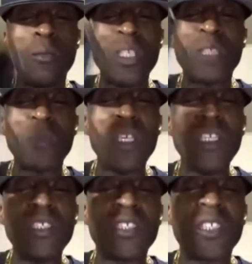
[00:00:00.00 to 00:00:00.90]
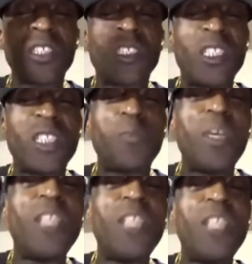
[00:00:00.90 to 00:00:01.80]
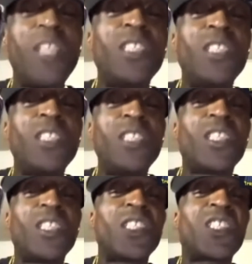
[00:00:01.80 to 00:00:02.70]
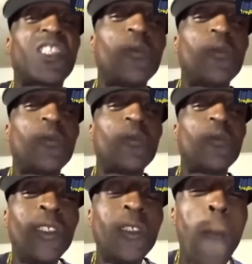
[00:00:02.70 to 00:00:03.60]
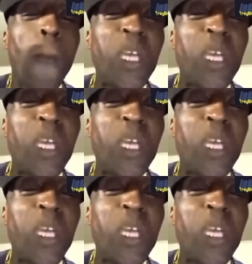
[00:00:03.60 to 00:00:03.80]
But it's millions of the it's millions of the system. Right.